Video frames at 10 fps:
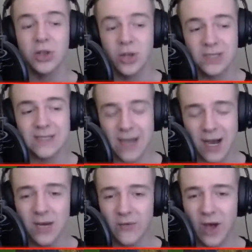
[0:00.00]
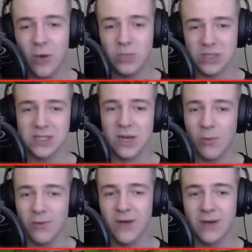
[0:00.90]
does kind of help, but still
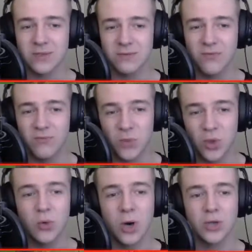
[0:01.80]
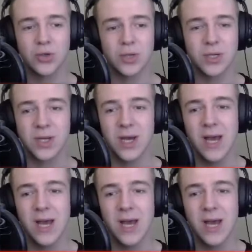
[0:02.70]
1,200